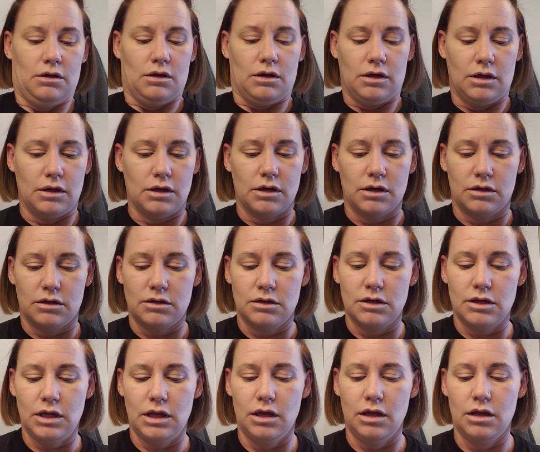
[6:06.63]

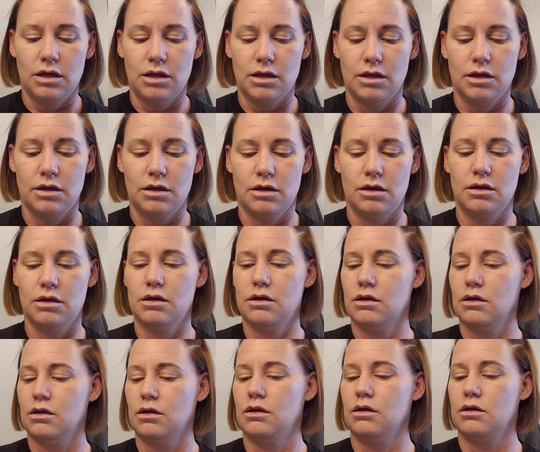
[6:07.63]
And
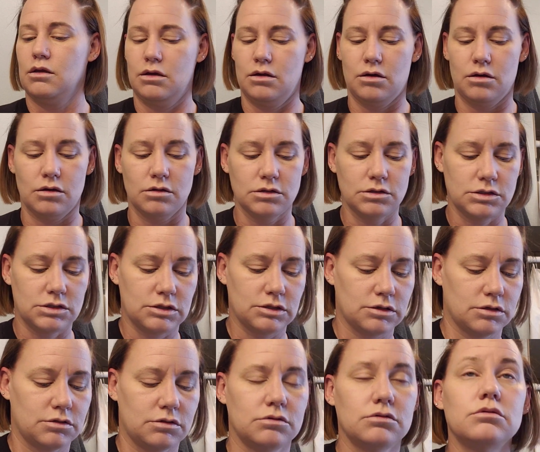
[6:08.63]

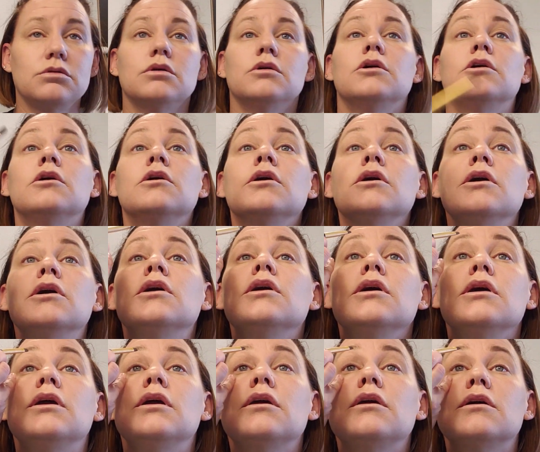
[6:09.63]
also
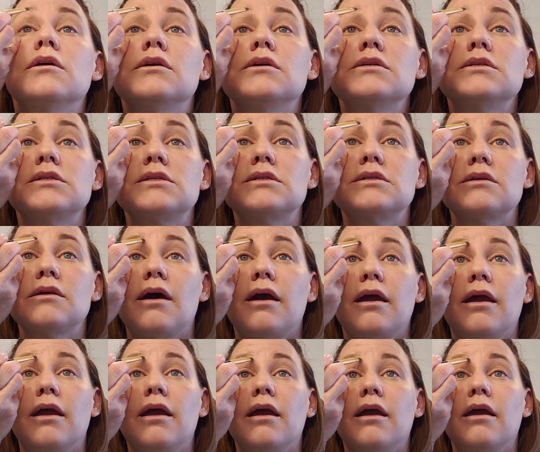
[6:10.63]
is
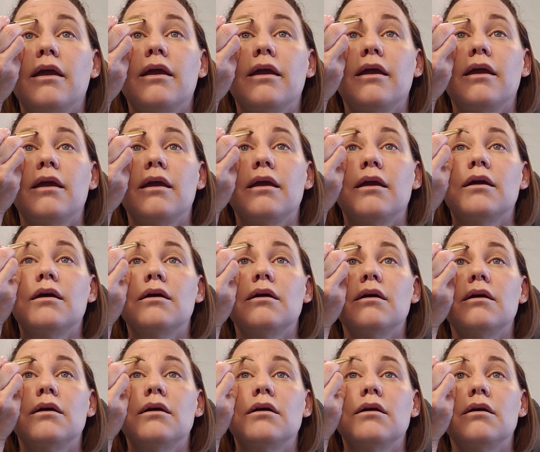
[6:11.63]
a
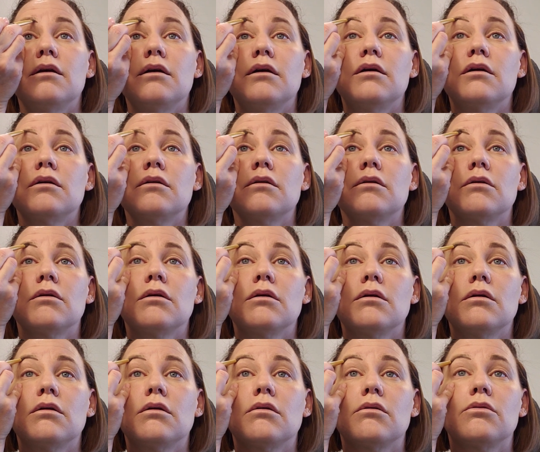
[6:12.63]

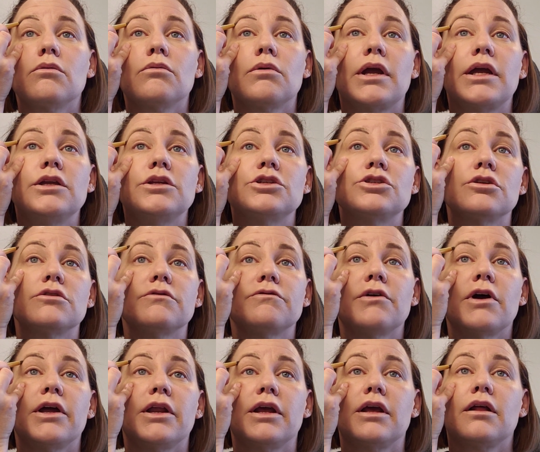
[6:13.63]
ranger
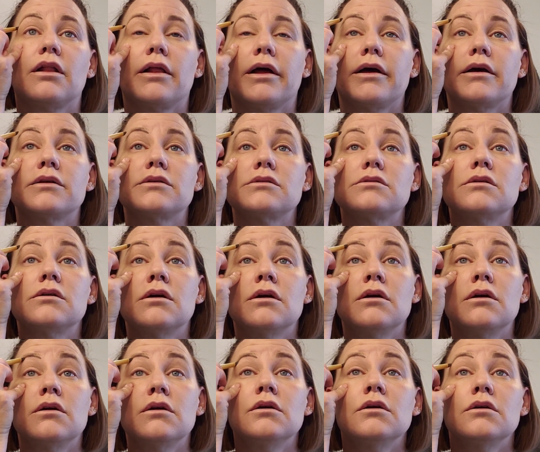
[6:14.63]
fighting class.
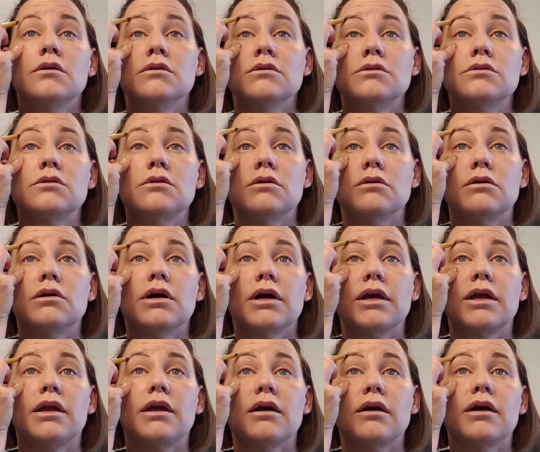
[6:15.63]
So I
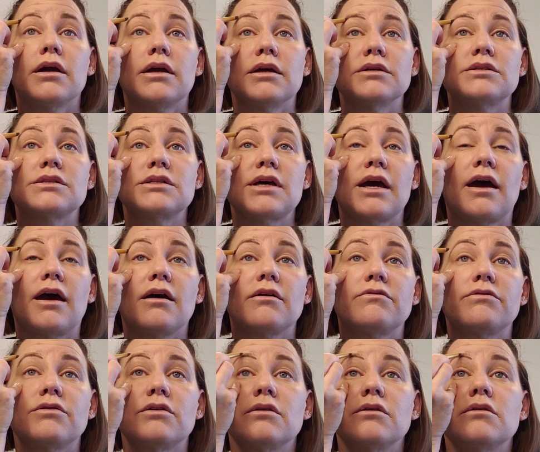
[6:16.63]
carry a staff
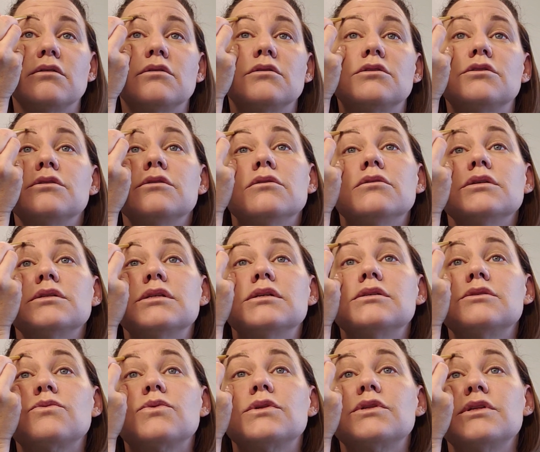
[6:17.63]
to
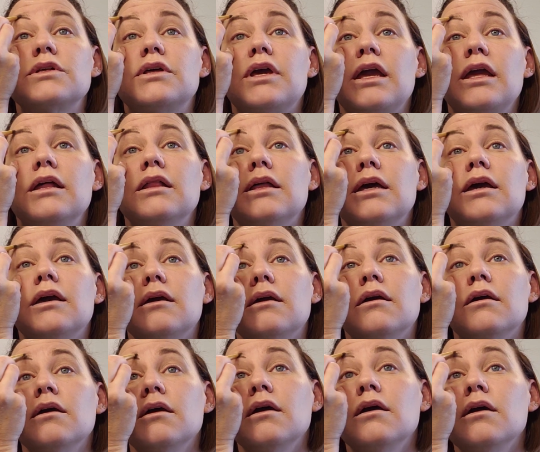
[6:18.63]
assist with healing,
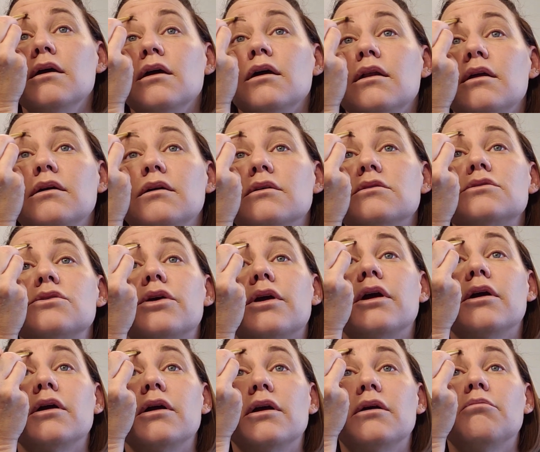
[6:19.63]
and I also
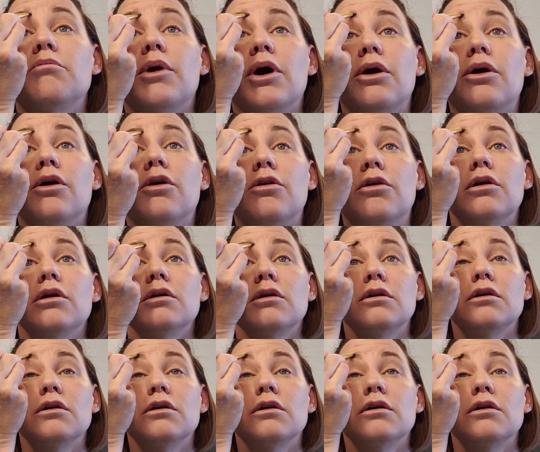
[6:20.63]
carry a bow